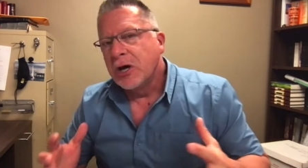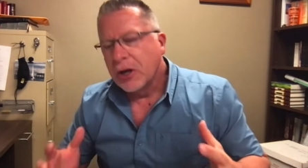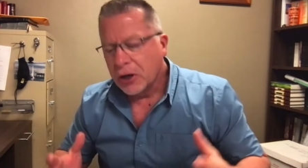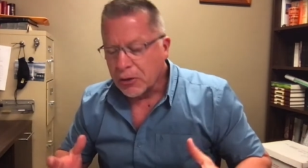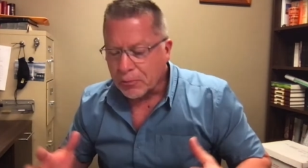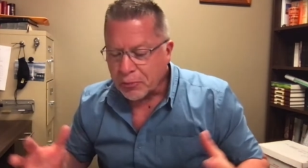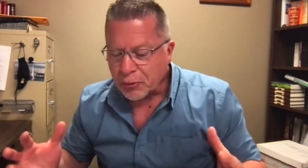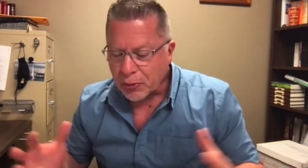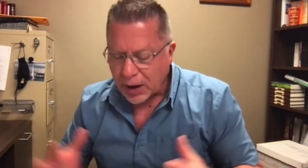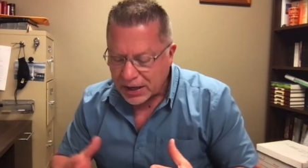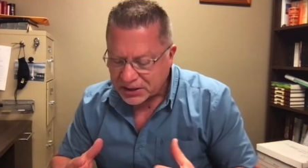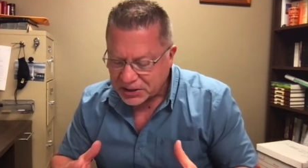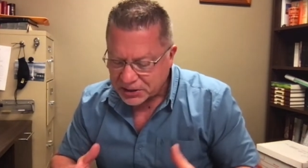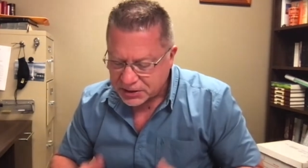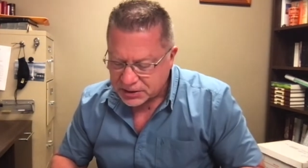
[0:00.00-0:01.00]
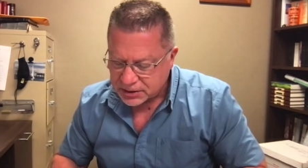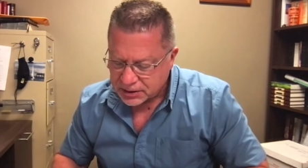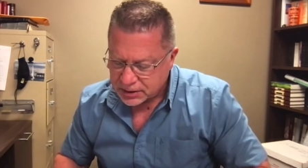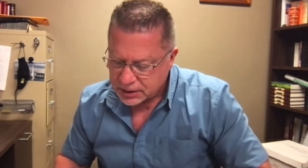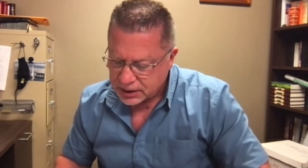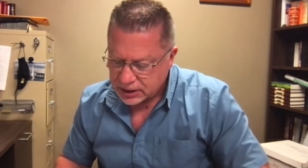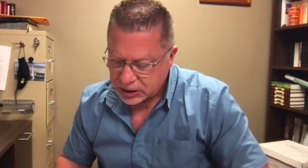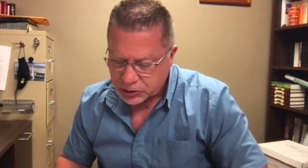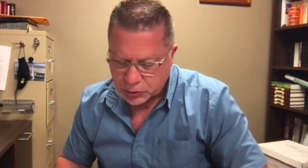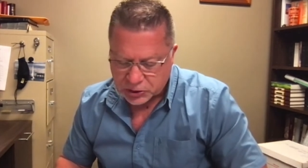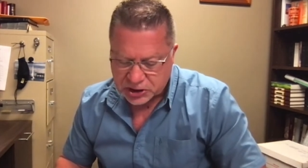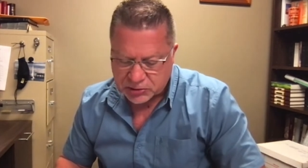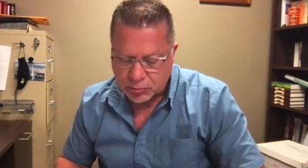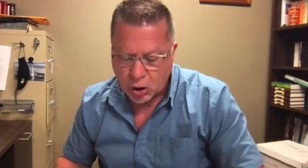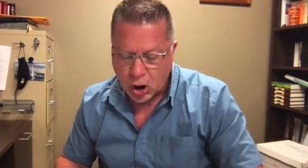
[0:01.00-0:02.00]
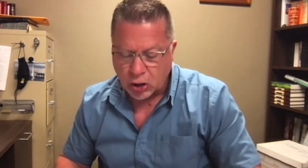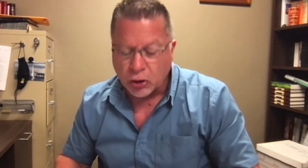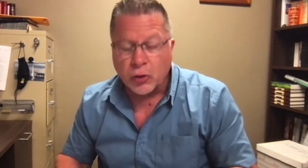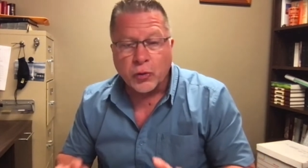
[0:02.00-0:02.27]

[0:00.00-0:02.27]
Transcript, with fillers: compressed into a smaller